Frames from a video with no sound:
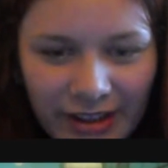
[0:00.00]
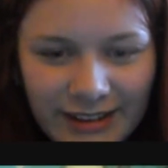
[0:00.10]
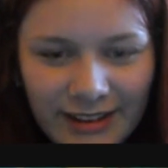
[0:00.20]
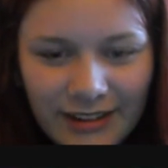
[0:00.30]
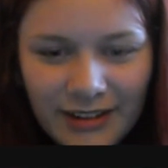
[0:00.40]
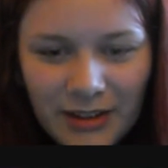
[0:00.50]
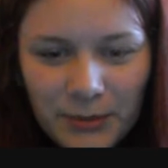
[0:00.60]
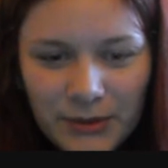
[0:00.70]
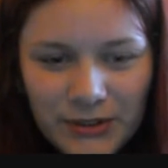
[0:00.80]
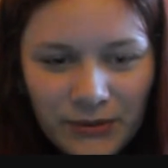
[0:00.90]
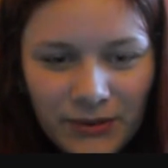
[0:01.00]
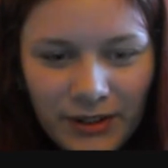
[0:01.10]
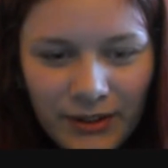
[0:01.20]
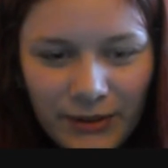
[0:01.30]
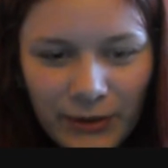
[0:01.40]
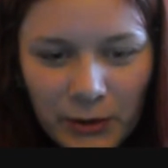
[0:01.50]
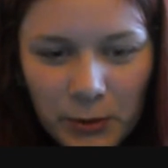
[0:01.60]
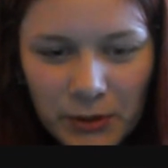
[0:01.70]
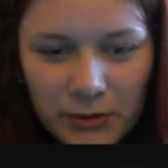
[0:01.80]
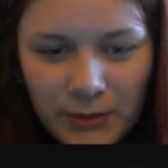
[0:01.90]
they're in the music video, the
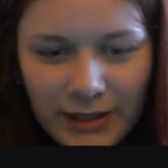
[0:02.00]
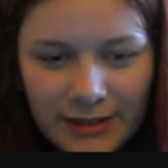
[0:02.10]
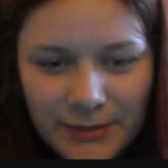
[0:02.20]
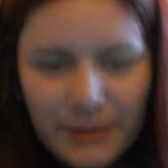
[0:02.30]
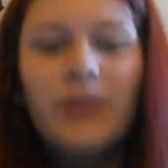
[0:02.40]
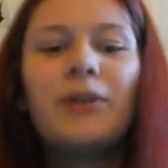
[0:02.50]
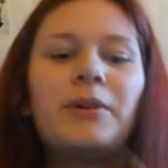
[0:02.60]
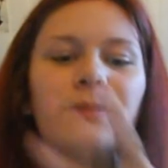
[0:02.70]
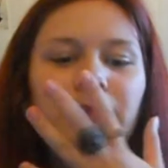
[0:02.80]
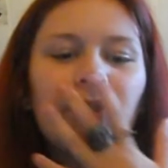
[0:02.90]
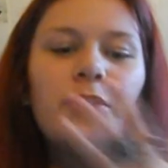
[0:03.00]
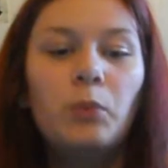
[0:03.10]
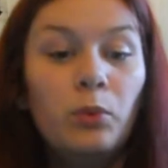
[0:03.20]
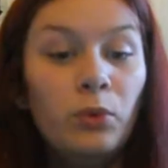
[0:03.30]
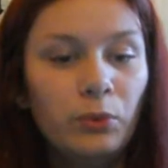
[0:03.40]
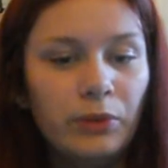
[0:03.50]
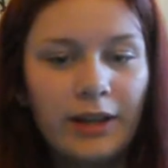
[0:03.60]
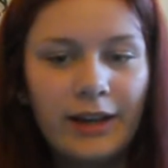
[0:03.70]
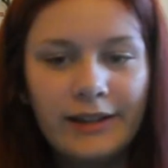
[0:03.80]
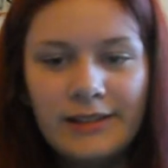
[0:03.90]
Quan twins, but ooh,
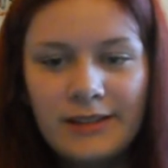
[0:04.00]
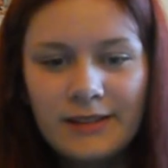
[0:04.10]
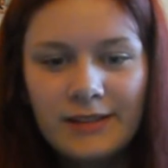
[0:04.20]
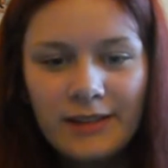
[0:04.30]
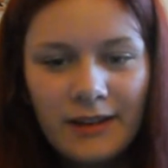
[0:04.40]
nice.